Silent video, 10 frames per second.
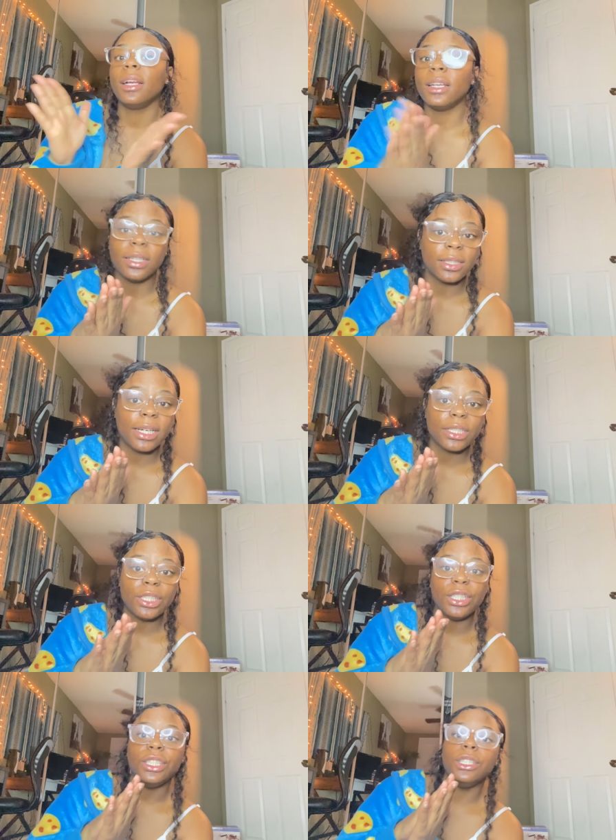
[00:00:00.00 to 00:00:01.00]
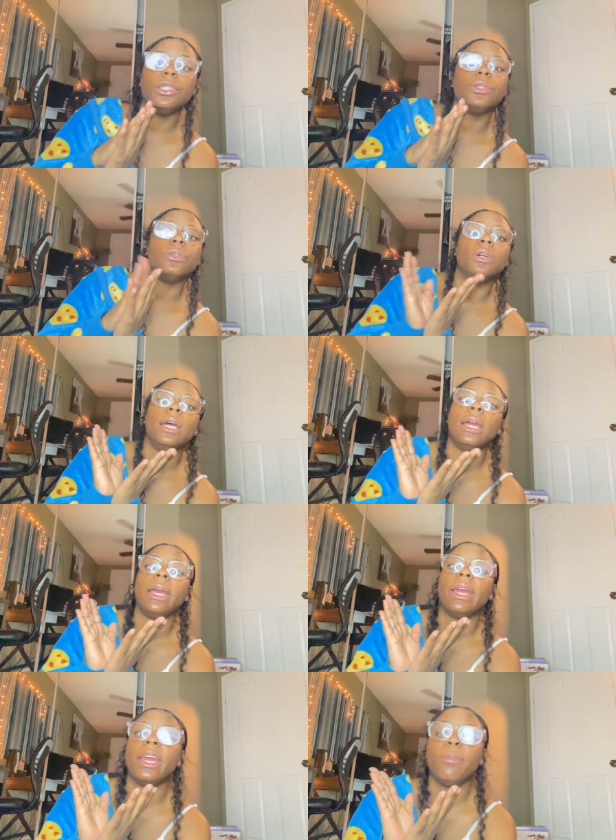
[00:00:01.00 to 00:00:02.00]
good luck to you,
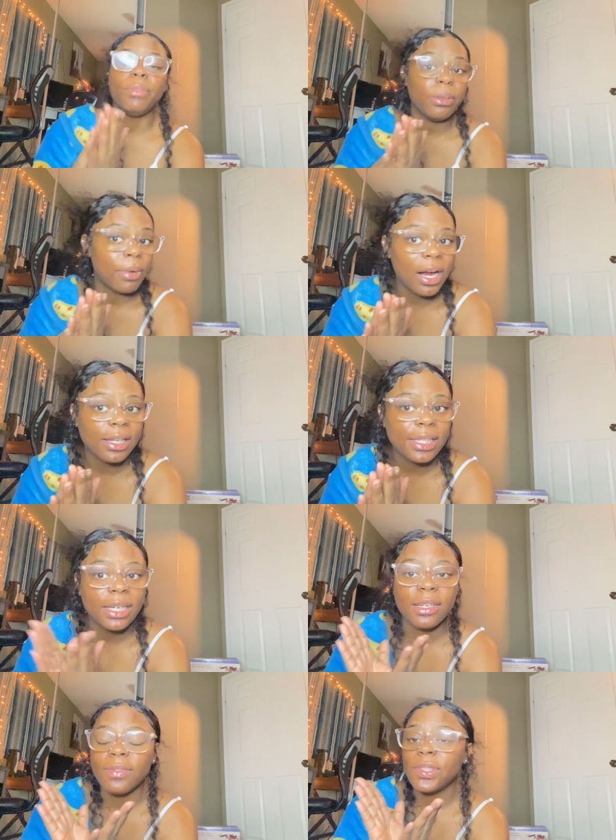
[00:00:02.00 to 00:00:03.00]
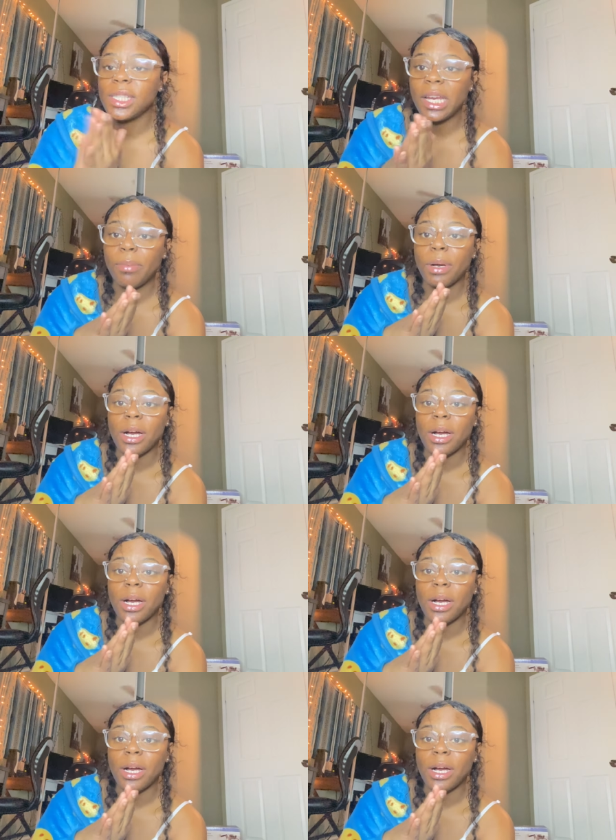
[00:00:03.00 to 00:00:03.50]
and be positive, stay